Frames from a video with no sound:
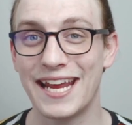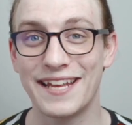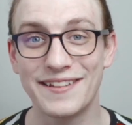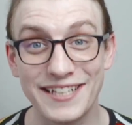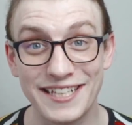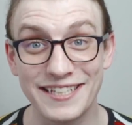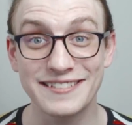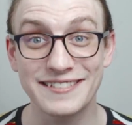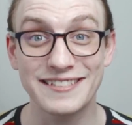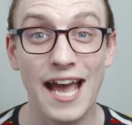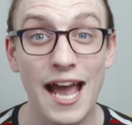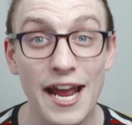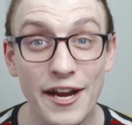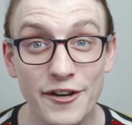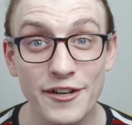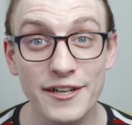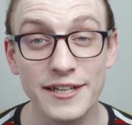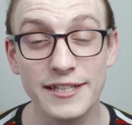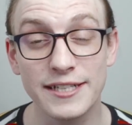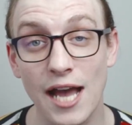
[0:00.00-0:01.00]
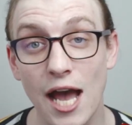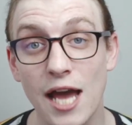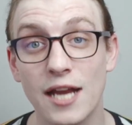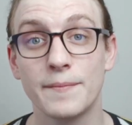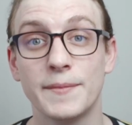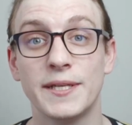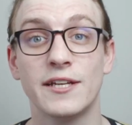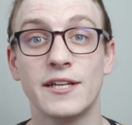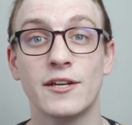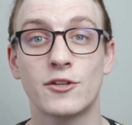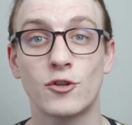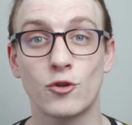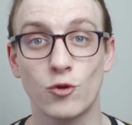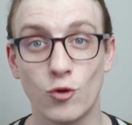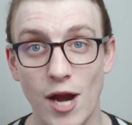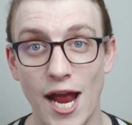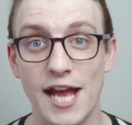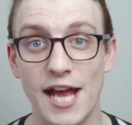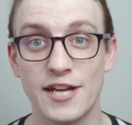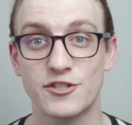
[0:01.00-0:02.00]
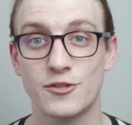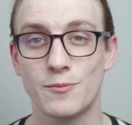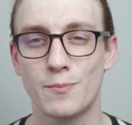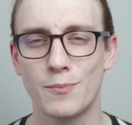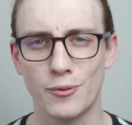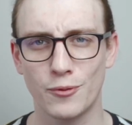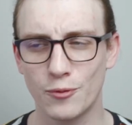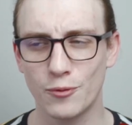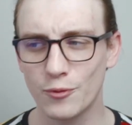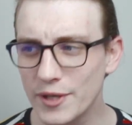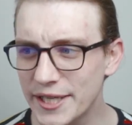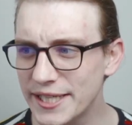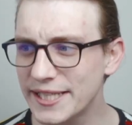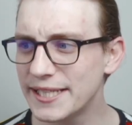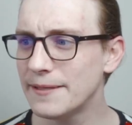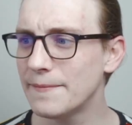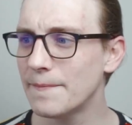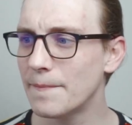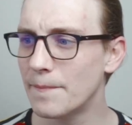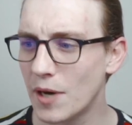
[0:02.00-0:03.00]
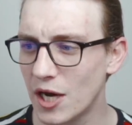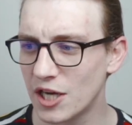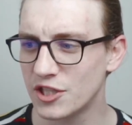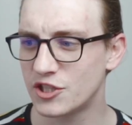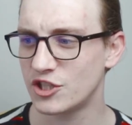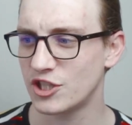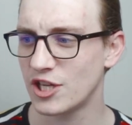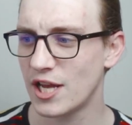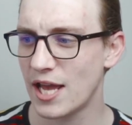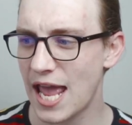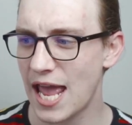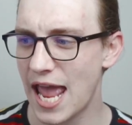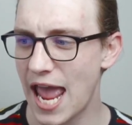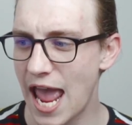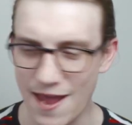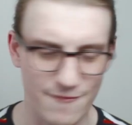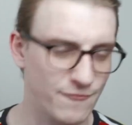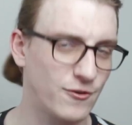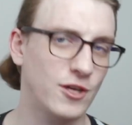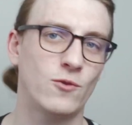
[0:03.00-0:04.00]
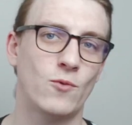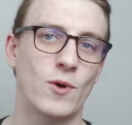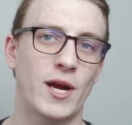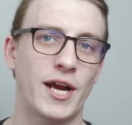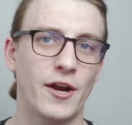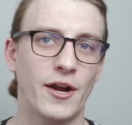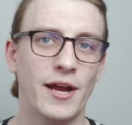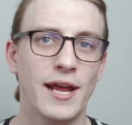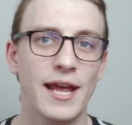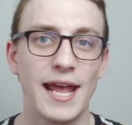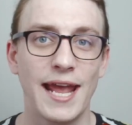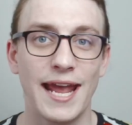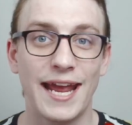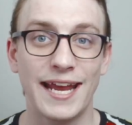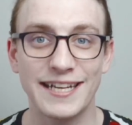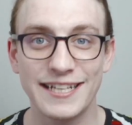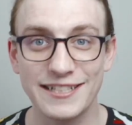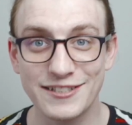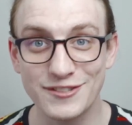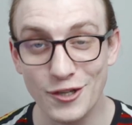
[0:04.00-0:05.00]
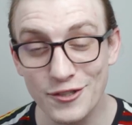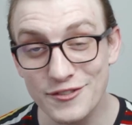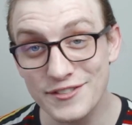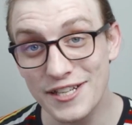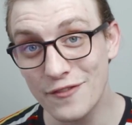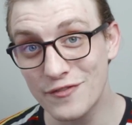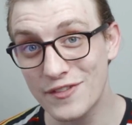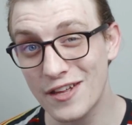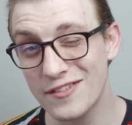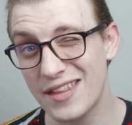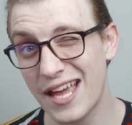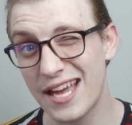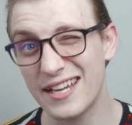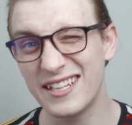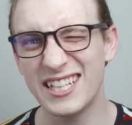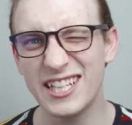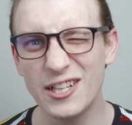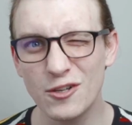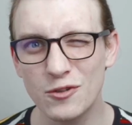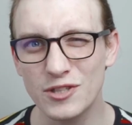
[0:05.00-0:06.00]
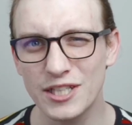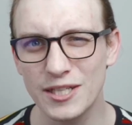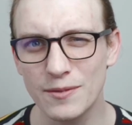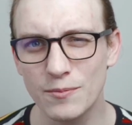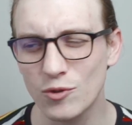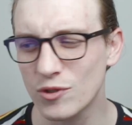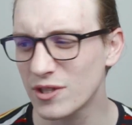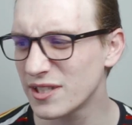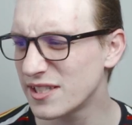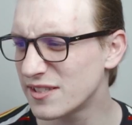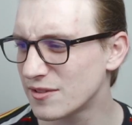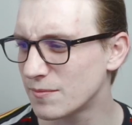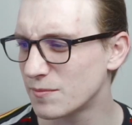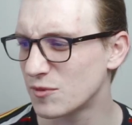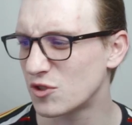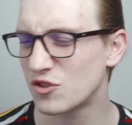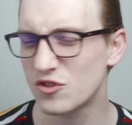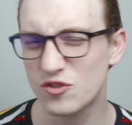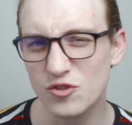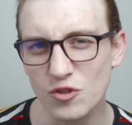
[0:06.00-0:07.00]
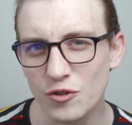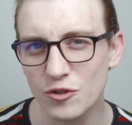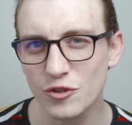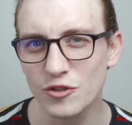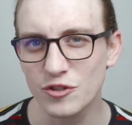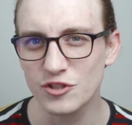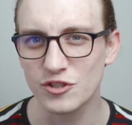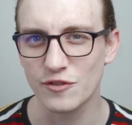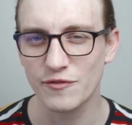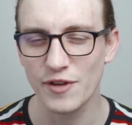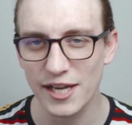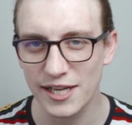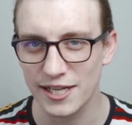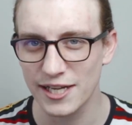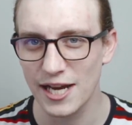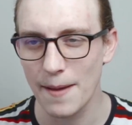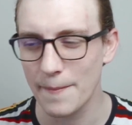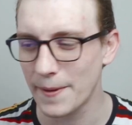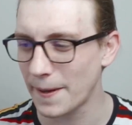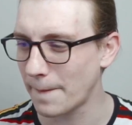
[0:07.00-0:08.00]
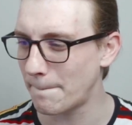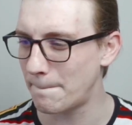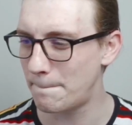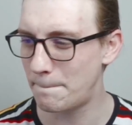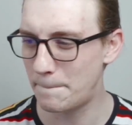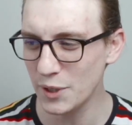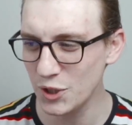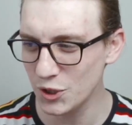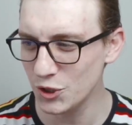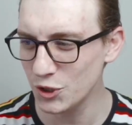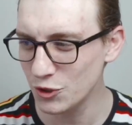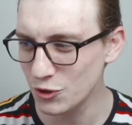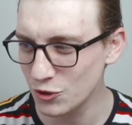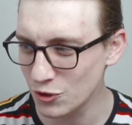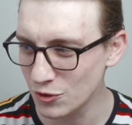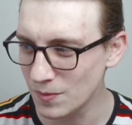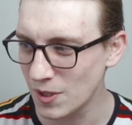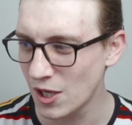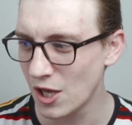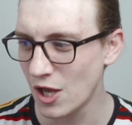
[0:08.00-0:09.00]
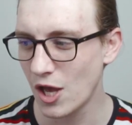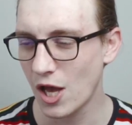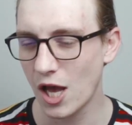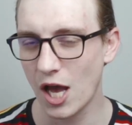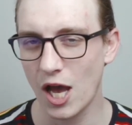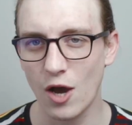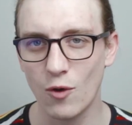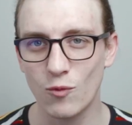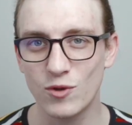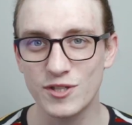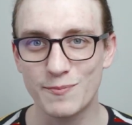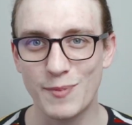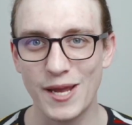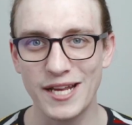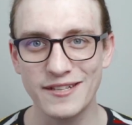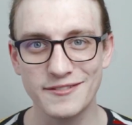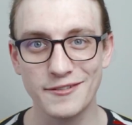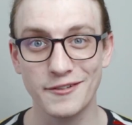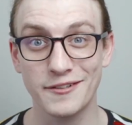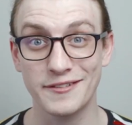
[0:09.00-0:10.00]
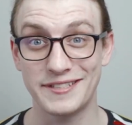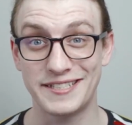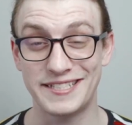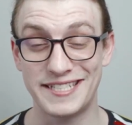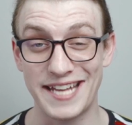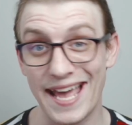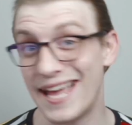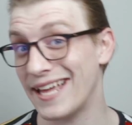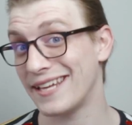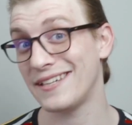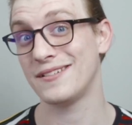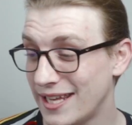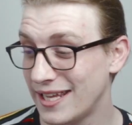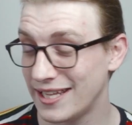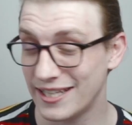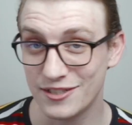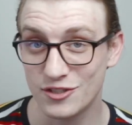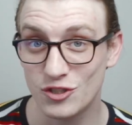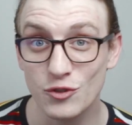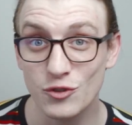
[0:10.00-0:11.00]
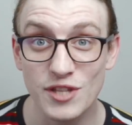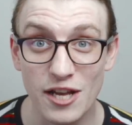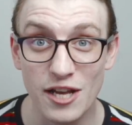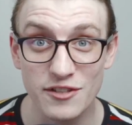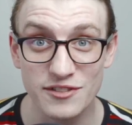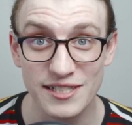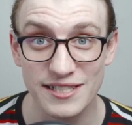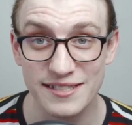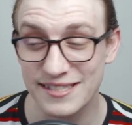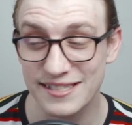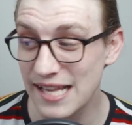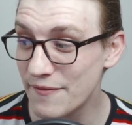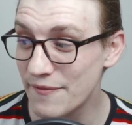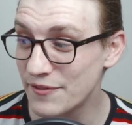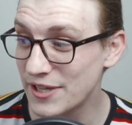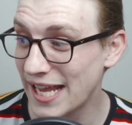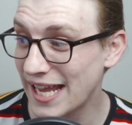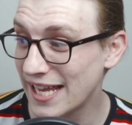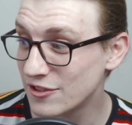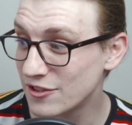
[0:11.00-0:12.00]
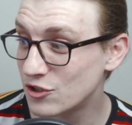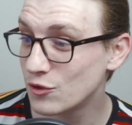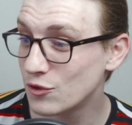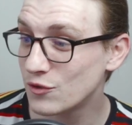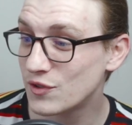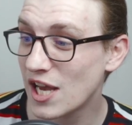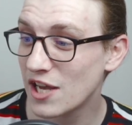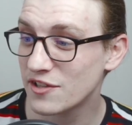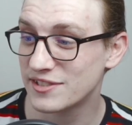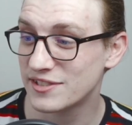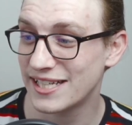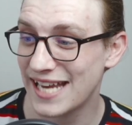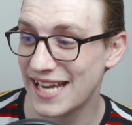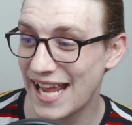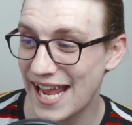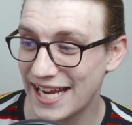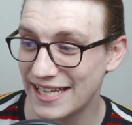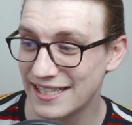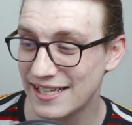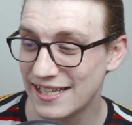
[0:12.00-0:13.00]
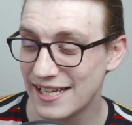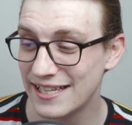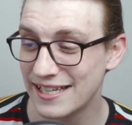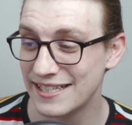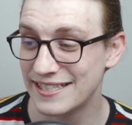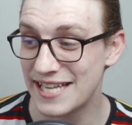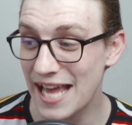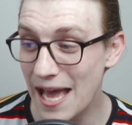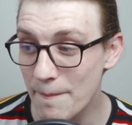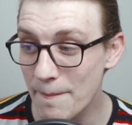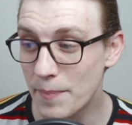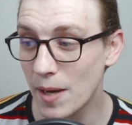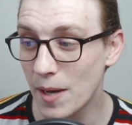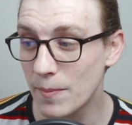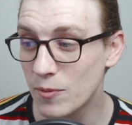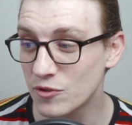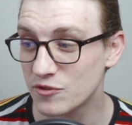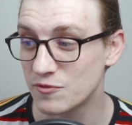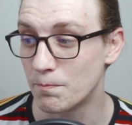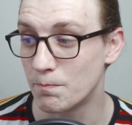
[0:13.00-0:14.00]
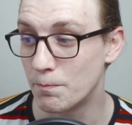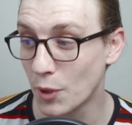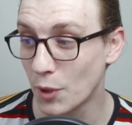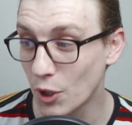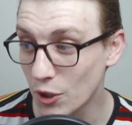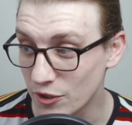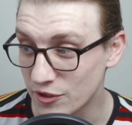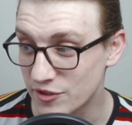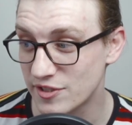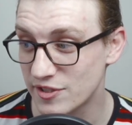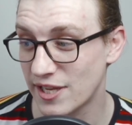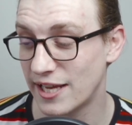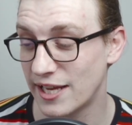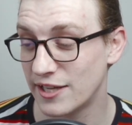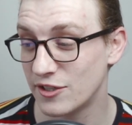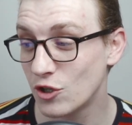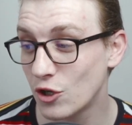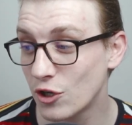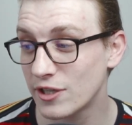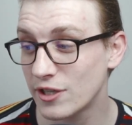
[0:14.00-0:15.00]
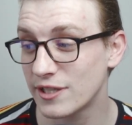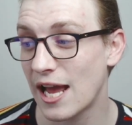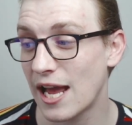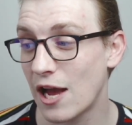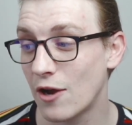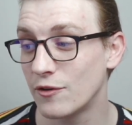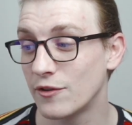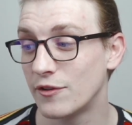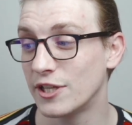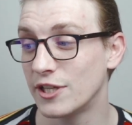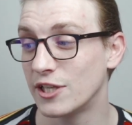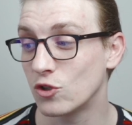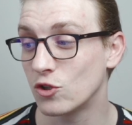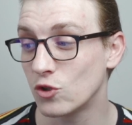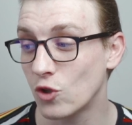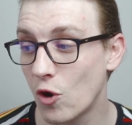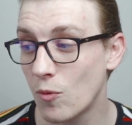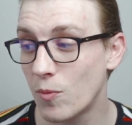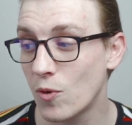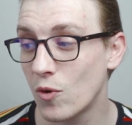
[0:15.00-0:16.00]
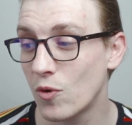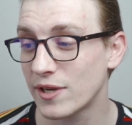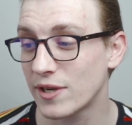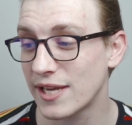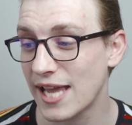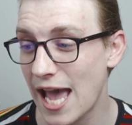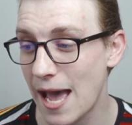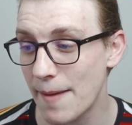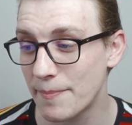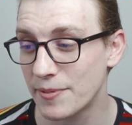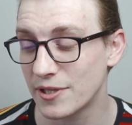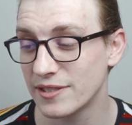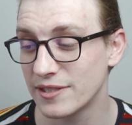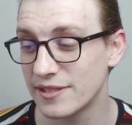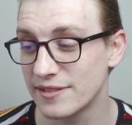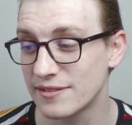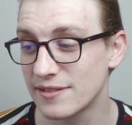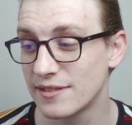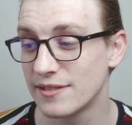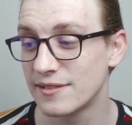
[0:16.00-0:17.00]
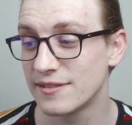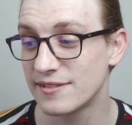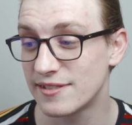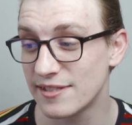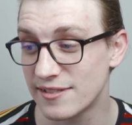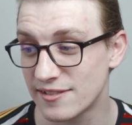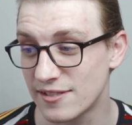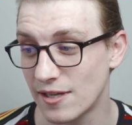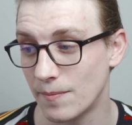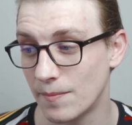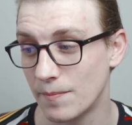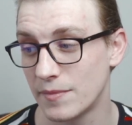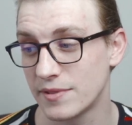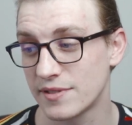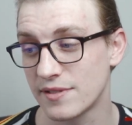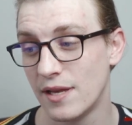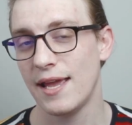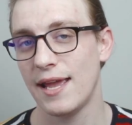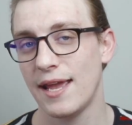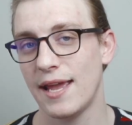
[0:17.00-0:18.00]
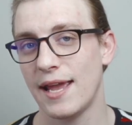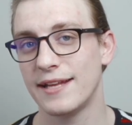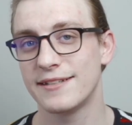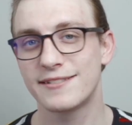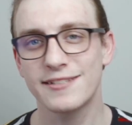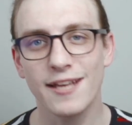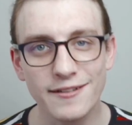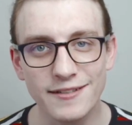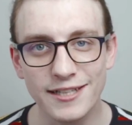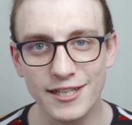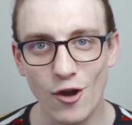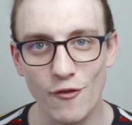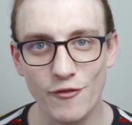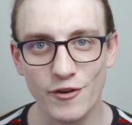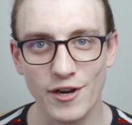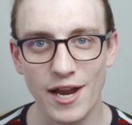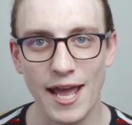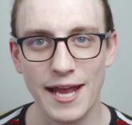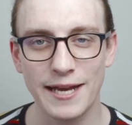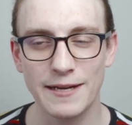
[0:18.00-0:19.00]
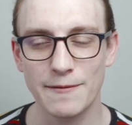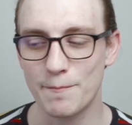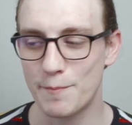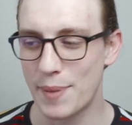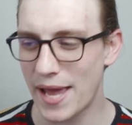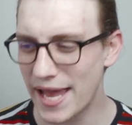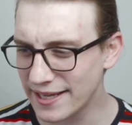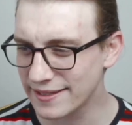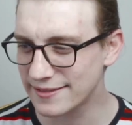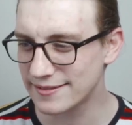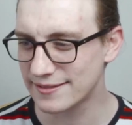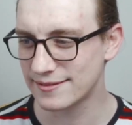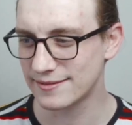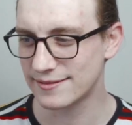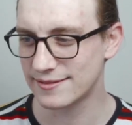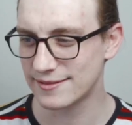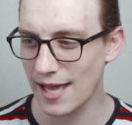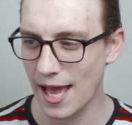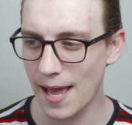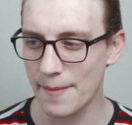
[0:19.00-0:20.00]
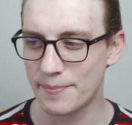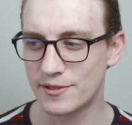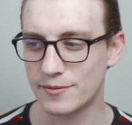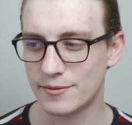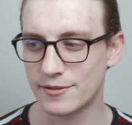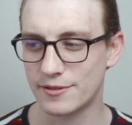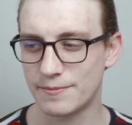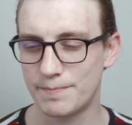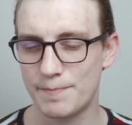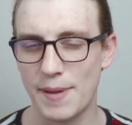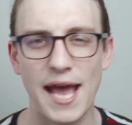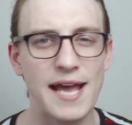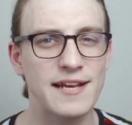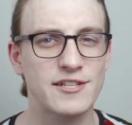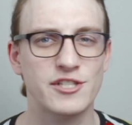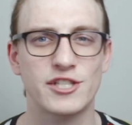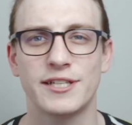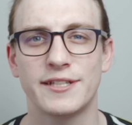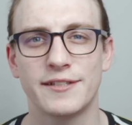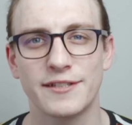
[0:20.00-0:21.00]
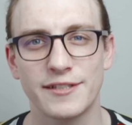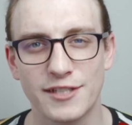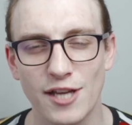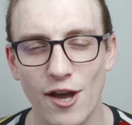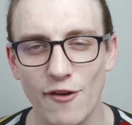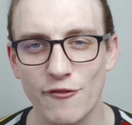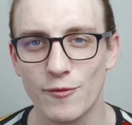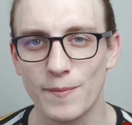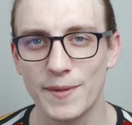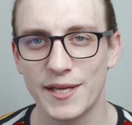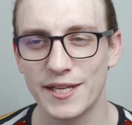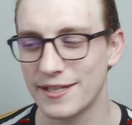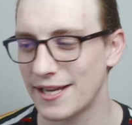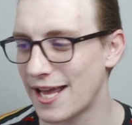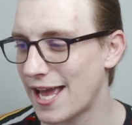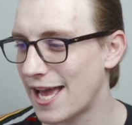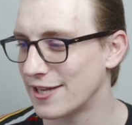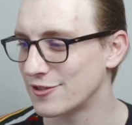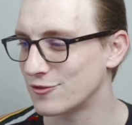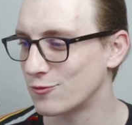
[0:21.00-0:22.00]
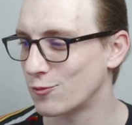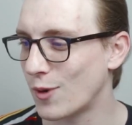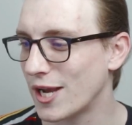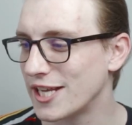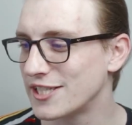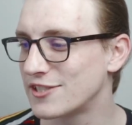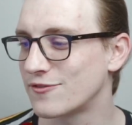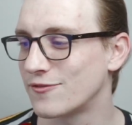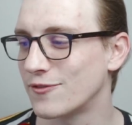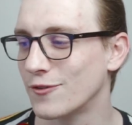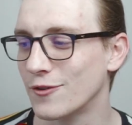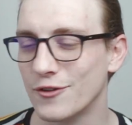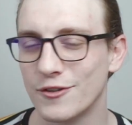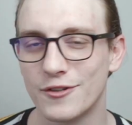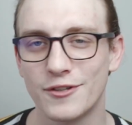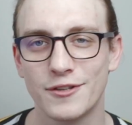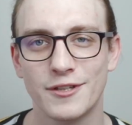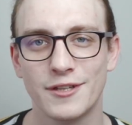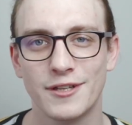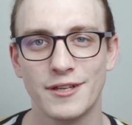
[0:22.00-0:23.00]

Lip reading: and the entire economy crashed pretty much everywhere. And it turns out that neoliberalism surge of economic boom was based on debt. In 2007 and 2008, debt bubbles burst and took down the global capitalist systems. And suddenly overnight, banks stopped bashing the government as wasteful,